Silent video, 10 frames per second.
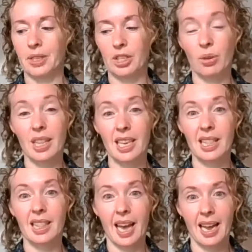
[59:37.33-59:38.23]
So I
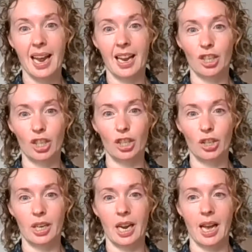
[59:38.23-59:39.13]
think that actually
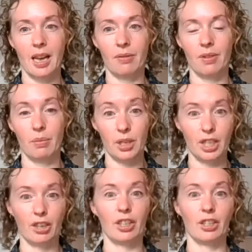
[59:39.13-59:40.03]
could have a
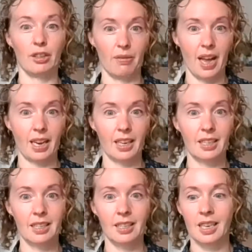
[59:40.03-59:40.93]
material
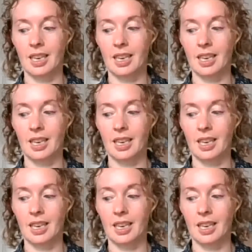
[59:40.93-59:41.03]
effect.